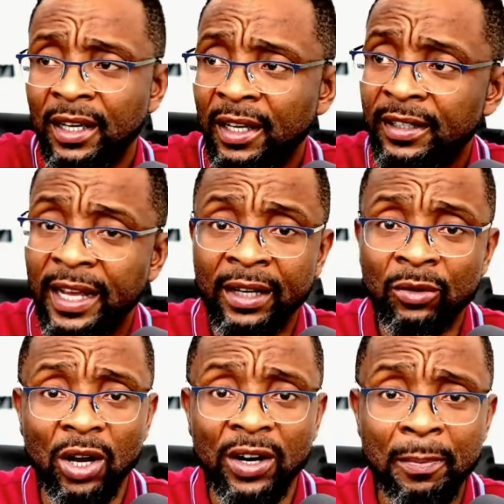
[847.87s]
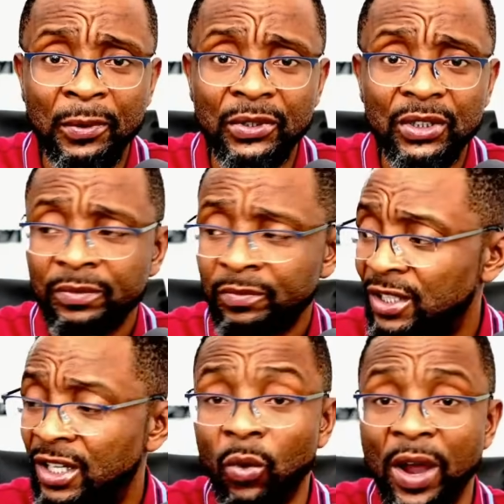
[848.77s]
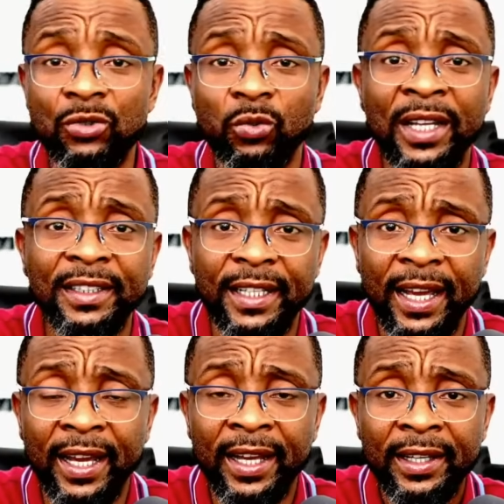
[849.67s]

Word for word: Then what happened? The West went there